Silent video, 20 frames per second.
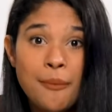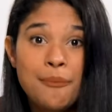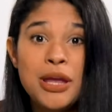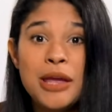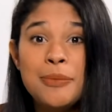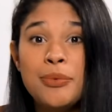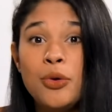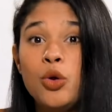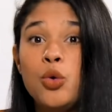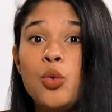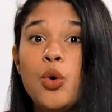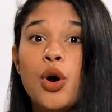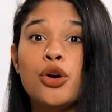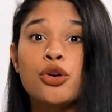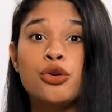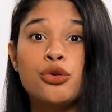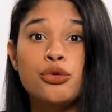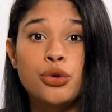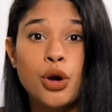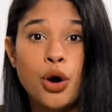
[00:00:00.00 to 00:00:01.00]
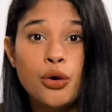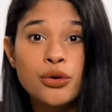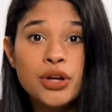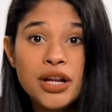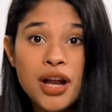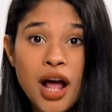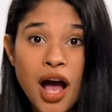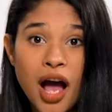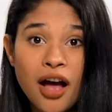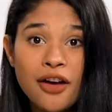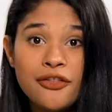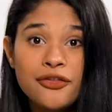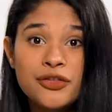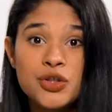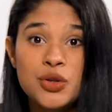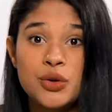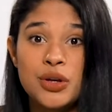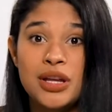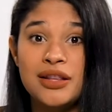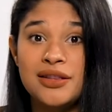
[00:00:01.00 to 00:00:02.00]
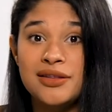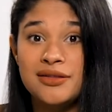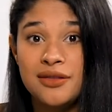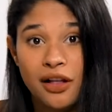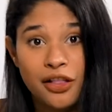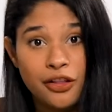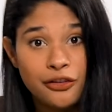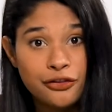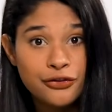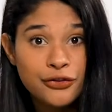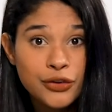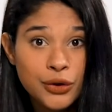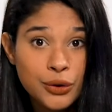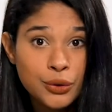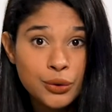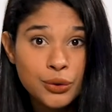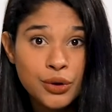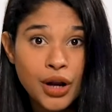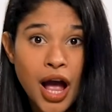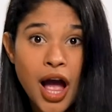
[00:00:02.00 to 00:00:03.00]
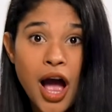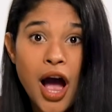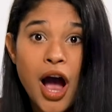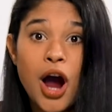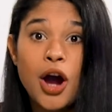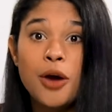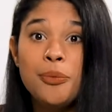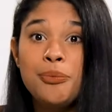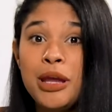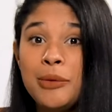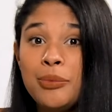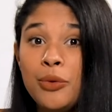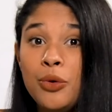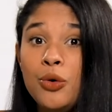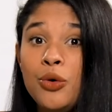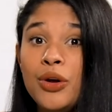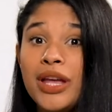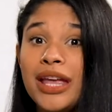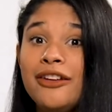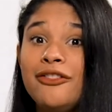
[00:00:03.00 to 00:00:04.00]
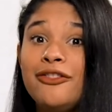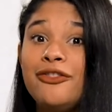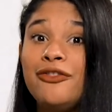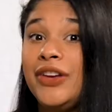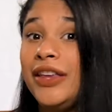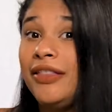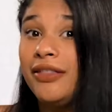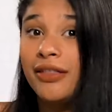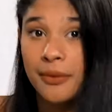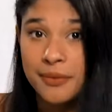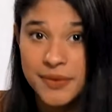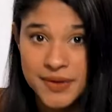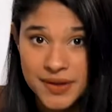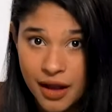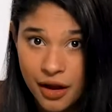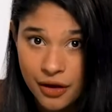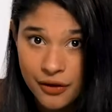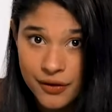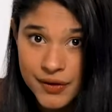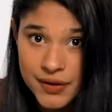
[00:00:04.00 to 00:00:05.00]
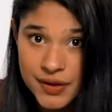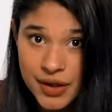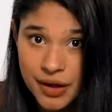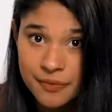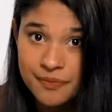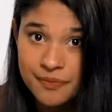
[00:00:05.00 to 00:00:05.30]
People who are grown enough to eat solid food are people who can feed themselves.